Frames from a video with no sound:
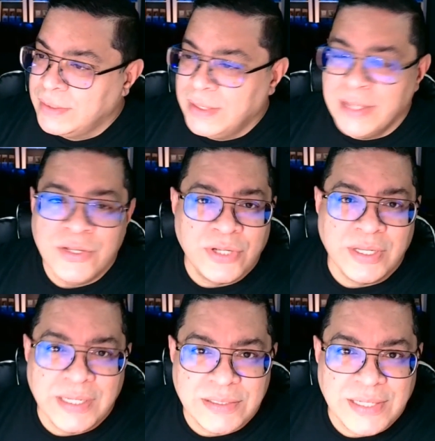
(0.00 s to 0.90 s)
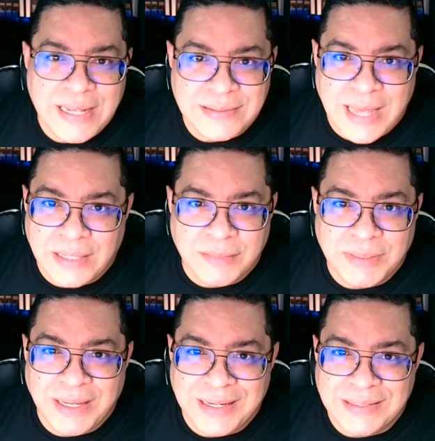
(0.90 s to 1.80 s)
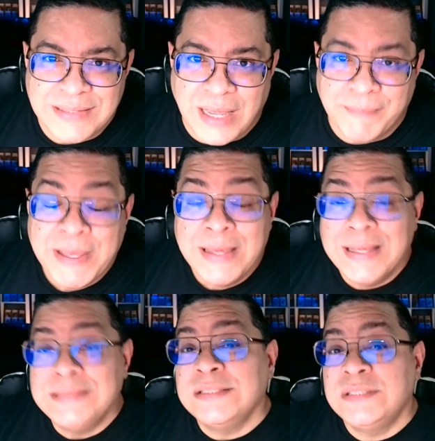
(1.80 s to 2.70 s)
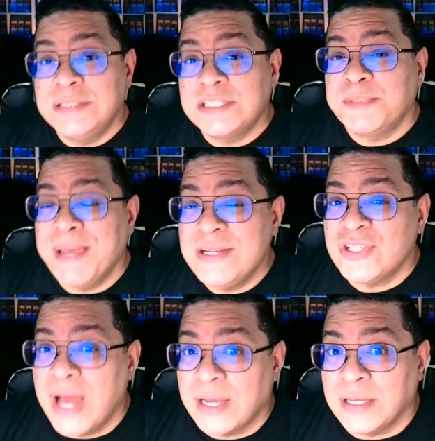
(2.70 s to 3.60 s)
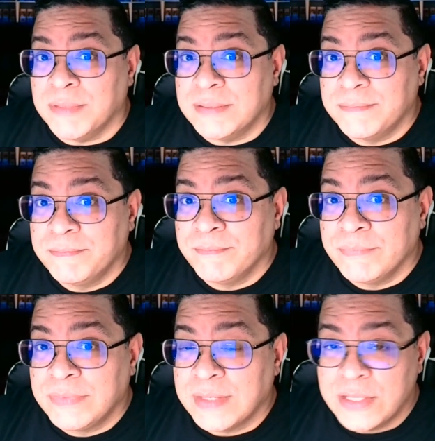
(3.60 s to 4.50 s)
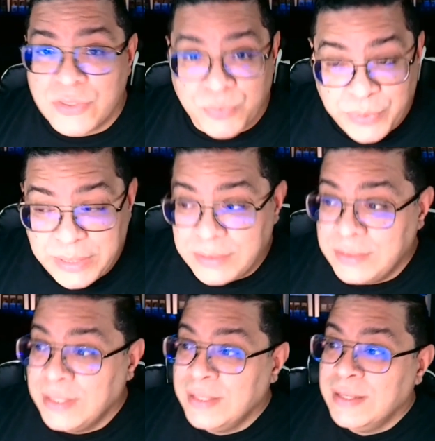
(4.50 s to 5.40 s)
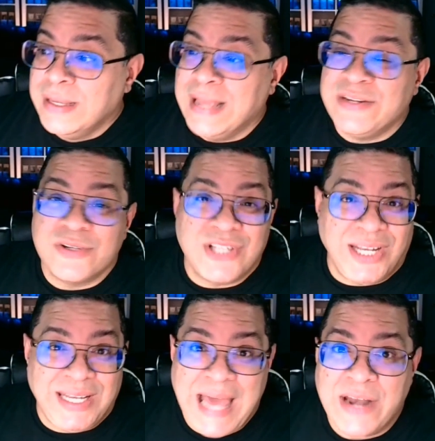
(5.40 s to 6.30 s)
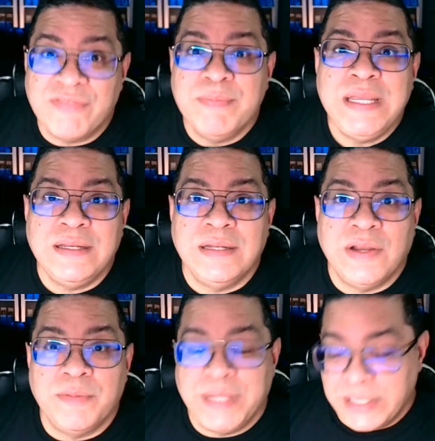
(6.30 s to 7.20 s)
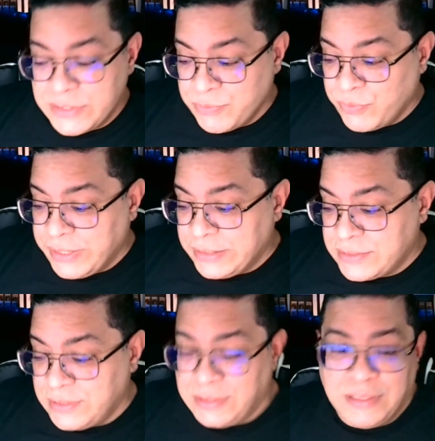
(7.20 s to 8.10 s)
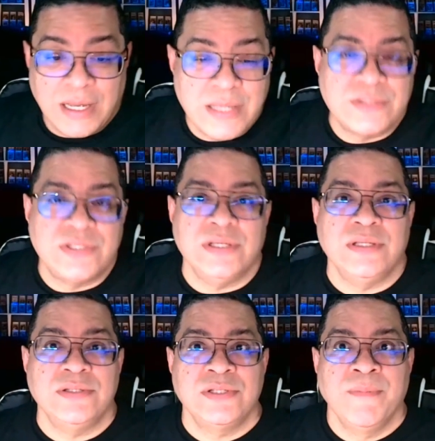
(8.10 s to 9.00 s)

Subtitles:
and you can get to that document anytime. It's a 6-page document. It's written, and there's a lot of meat in there because what it does is